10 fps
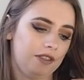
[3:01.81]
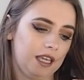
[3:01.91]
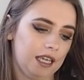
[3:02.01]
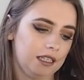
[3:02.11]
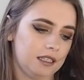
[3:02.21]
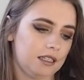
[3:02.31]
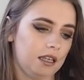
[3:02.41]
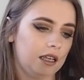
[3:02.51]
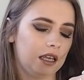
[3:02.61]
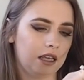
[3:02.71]
these,
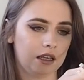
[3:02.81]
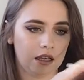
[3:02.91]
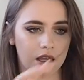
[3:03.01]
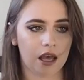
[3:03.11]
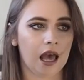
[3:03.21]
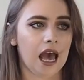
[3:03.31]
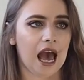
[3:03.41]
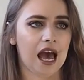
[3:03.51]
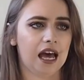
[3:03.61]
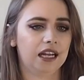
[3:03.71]

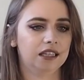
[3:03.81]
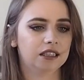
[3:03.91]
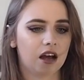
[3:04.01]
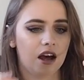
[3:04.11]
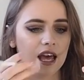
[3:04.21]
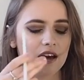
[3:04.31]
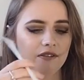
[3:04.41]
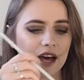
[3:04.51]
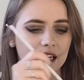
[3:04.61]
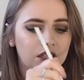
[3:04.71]
and I
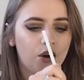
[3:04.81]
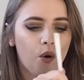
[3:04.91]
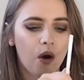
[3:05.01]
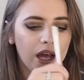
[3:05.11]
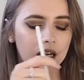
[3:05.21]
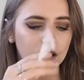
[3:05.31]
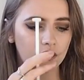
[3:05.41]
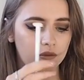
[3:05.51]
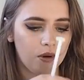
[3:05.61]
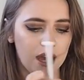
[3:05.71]
have had quite a lot
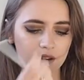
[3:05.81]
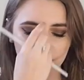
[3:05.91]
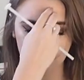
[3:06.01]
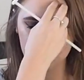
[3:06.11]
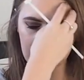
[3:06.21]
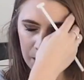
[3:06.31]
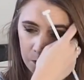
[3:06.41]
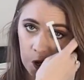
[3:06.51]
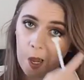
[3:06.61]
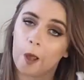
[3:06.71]
of wear from them.